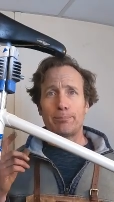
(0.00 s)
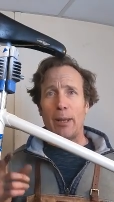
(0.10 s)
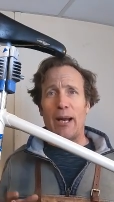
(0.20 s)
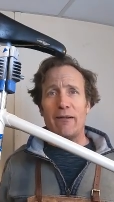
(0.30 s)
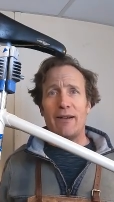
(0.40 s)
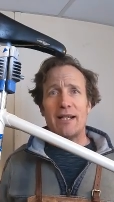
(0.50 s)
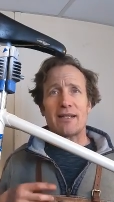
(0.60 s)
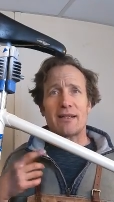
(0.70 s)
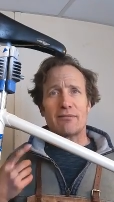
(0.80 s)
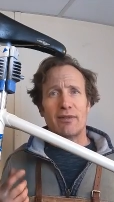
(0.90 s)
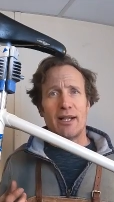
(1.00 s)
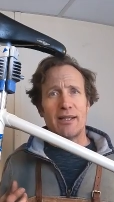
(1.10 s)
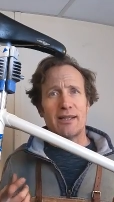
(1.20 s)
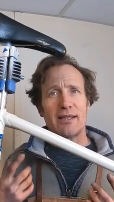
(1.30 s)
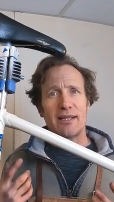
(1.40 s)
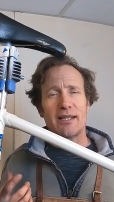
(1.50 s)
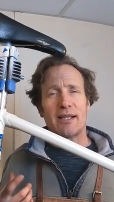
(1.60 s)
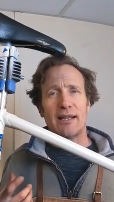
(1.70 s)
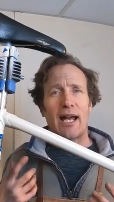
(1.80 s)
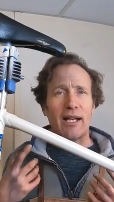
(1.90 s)
Bearings, races, things
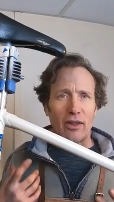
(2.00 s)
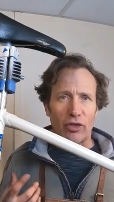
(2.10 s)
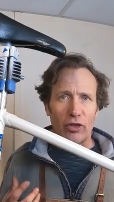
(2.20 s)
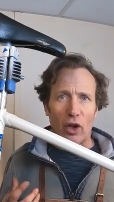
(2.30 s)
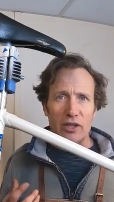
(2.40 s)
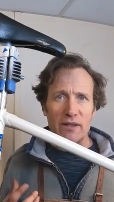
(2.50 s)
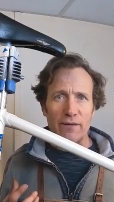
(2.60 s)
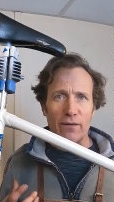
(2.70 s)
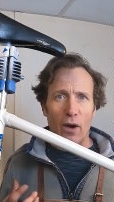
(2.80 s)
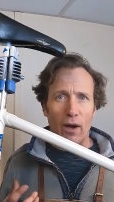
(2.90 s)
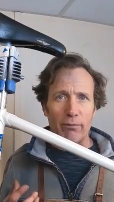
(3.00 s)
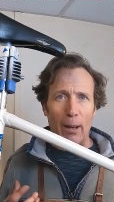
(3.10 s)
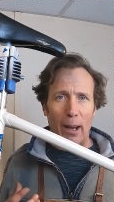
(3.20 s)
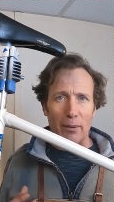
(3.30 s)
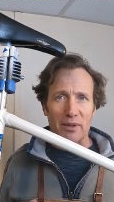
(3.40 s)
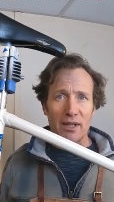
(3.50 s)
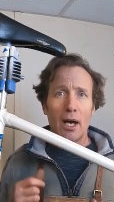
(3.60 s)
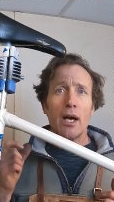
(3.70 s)
like that, £35.